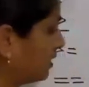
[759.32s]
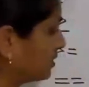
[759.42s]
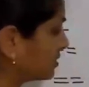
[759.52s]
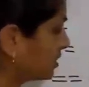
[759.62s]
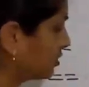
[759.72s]

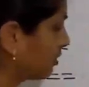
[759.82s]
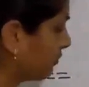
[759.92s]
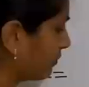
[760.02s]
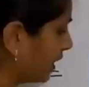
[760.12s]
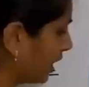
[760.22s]
Instead
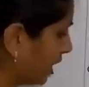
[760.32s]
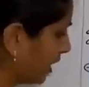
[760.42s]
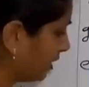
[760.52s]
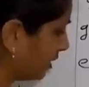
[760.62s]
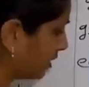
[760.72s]
of
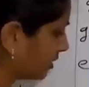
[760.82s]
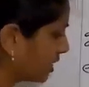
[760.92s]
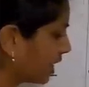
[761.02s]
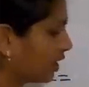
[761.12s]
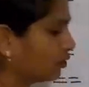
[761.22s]
A,
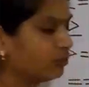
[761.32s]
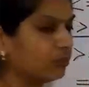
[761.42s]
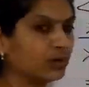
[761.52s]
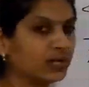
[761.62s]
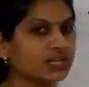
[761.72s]
the
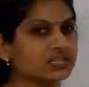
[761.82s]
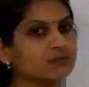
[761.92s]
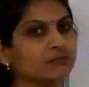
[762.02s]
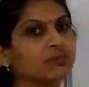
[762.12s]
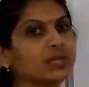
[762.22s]
output
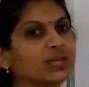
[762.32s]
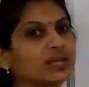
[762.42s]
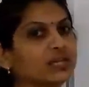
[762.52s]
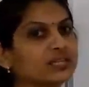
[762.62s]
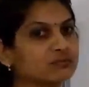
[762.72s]
is B
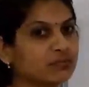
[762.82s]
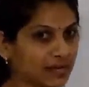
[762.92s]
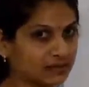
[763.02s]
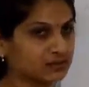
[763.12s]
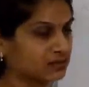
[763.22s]
is
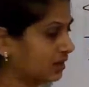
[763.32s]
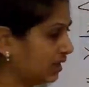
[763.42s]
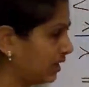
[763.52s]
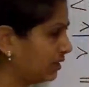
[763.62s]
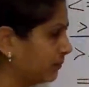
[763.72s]
max.
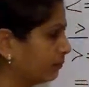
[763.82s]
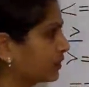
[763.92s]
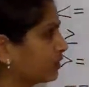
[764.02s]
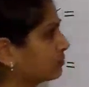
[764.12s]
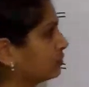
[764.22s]
Clear?
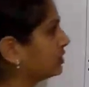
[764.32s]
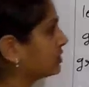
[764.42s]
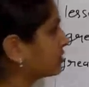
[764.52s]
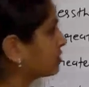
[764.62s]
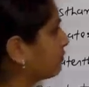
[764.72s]
So this
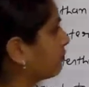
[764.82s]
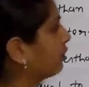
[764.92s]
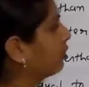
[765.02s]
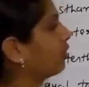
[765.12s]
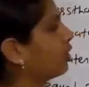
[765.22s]
is the
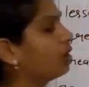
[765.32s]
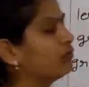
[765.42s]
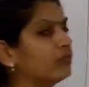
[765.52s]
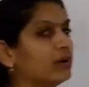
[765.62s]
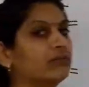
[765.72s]
flow
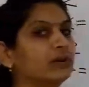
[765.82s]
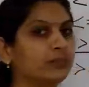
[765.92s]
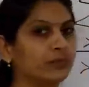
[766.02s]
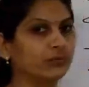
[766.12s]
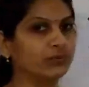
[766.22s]
of our
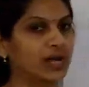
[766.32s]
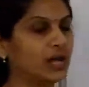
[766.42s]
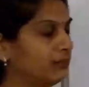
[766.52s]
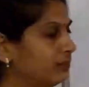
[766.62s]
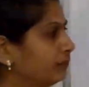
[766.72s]

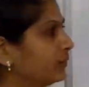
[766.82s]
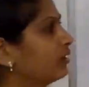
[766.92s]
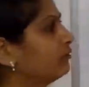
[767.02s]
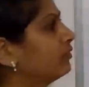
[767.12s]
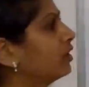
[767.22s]
program
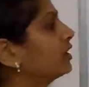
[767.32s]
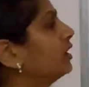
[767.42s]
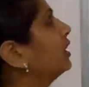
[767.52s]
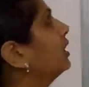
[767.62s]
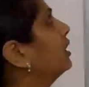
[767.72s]
for
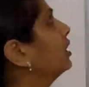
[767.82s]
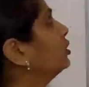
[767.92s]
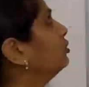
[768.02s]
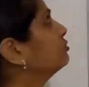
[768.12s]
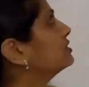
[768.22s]

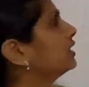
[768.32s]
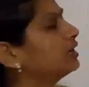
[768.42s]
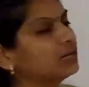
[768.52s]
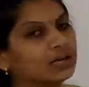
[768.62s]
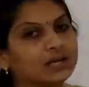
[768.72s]

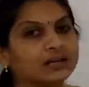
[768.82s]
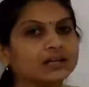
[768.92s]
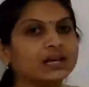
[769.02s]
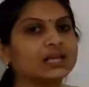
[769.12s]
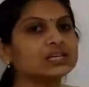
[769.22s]
using
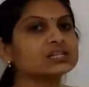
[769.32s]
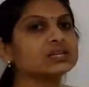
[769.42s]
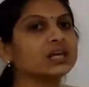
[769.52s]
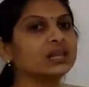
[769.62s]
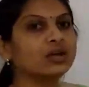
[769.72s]

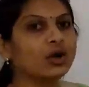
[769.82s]
relational